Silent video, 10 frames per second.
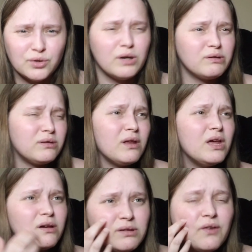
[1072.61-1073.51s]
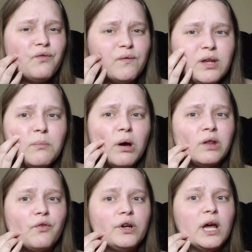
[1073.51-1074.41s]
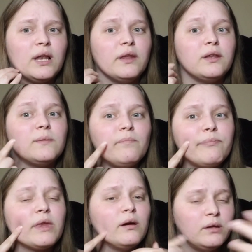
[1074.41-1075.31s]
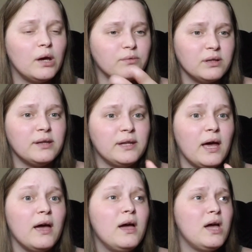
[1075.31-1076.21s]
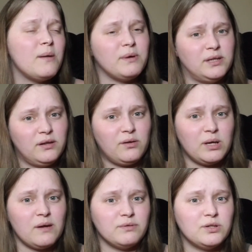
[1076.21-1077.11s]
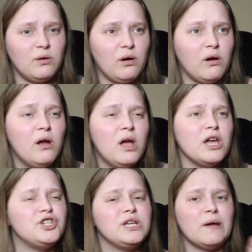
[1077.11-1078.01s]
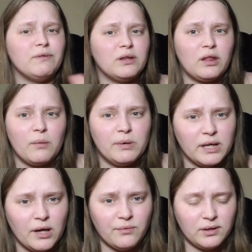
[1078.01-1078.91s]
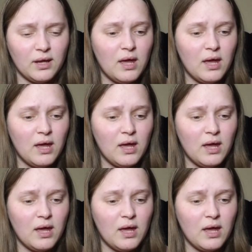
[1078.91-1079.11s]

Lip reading: It was like $15 for a necklace that was set, and my sister gave it to her, and she gave it to somebody else.